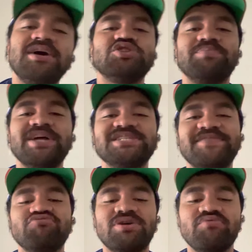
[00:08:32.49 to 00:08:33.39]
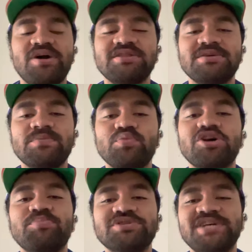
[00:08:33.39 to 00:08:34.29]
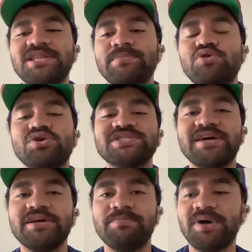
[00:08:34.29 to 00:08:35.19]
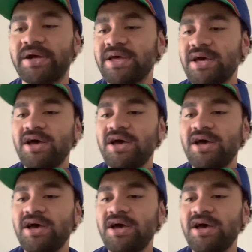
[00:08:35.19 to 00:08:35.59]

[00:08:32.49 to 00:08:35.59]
so players have to run around him. We got to protect them more, because that hit by